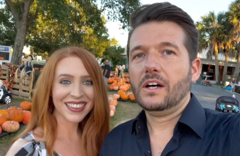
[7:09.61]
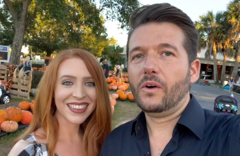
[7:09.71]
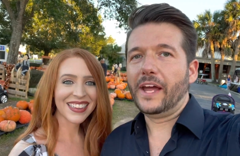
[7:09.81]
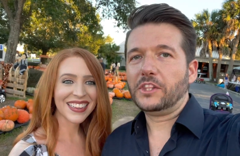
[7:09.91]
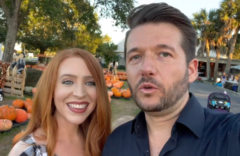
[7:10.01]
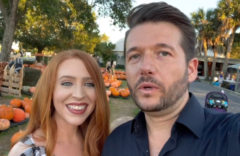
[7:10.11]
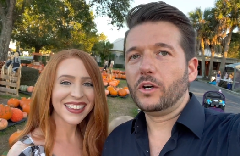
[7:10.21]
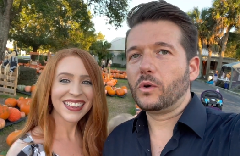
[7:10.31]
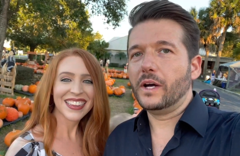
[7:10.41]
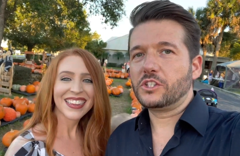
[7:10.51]
Speaker 1: All right, the
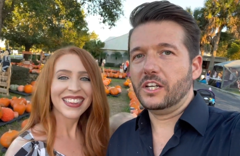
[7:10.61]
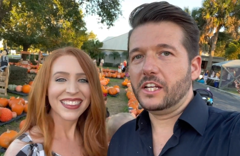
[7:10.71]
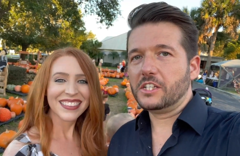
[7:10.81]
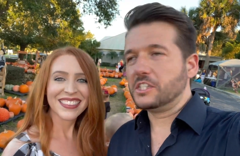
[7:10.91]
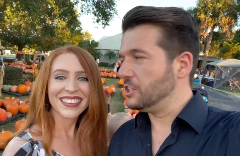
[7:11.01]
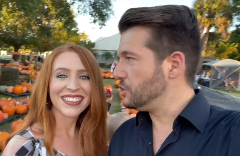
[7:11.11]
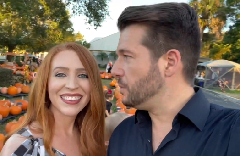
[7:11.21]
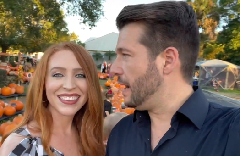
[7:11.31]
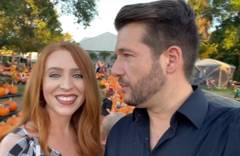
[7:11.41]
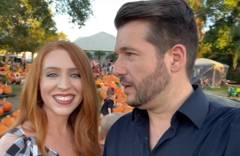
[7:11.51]
real question is, did you
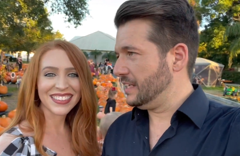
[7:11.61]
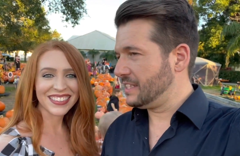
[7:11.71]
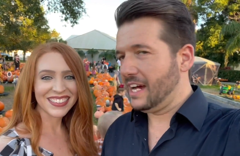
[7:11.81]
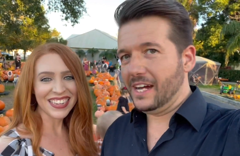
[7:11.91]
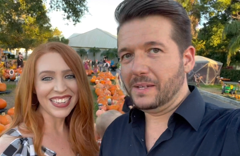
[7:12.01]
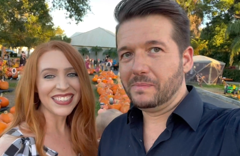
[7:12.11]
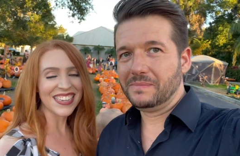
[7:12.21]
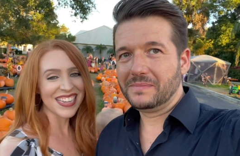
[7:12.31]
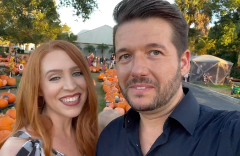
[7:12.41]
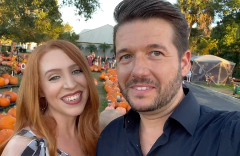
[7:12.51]
have a great time?
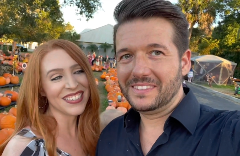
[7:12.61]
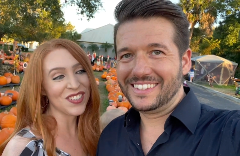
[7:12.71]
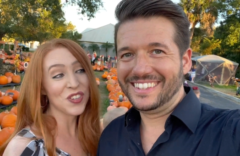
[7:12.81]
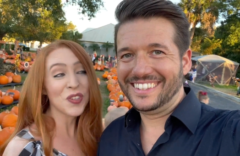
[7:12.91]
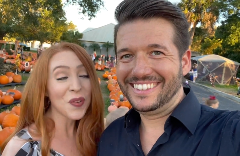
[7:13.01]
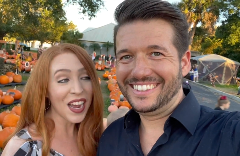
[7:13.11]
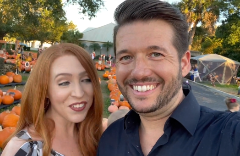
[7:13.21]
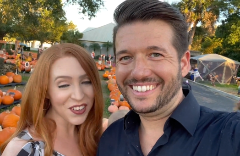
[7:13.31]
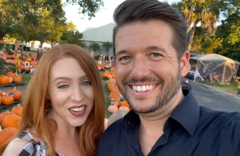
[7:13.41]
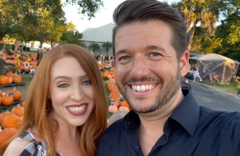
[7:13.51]
Speaker 2: Yes, I did. Did you have a
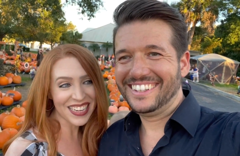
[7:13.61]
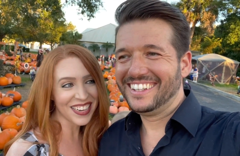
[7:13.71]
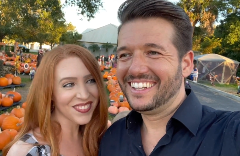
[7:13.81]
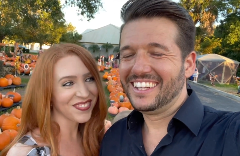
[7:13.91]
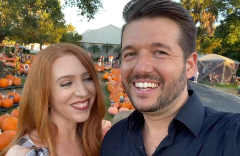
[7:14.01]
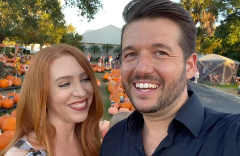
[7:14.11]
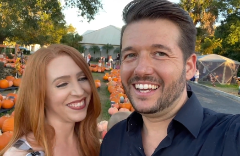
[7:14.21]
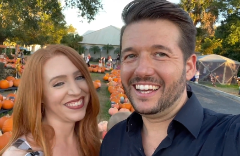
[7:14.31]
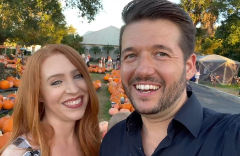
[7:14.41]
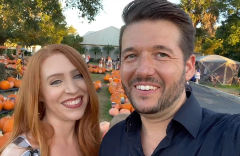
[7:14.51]
great time?
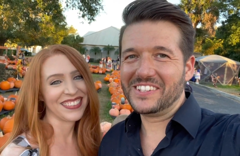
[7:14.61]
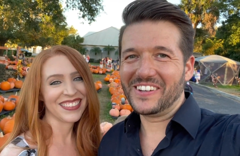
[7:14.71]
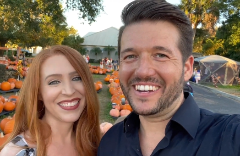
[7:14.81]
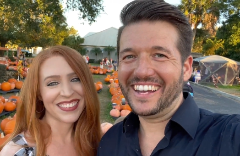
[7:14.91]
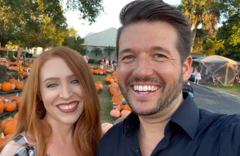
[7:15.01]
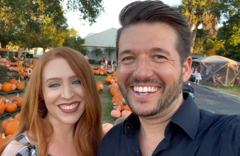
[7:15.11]
Speaker 1: It was okay.